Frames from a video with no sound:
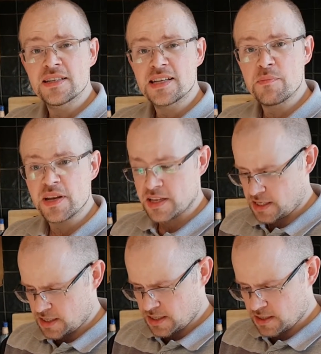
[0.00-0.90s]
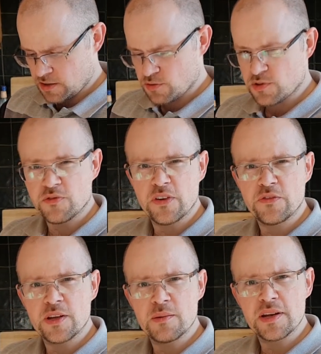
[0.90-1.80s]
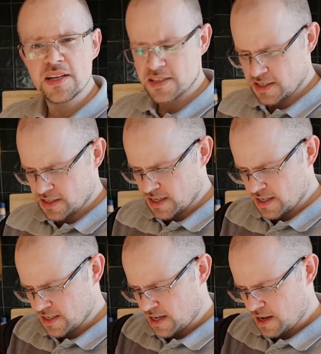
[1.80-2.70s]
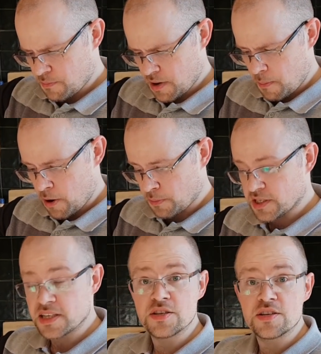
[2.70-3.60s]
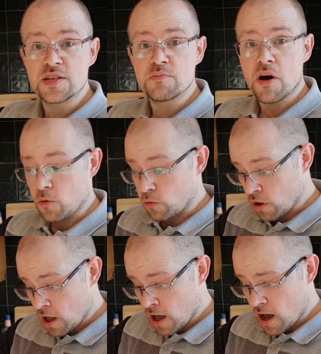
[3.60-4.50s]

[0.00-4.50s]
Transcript: 10 minutes, 15 minutes since I popped it into this bowl,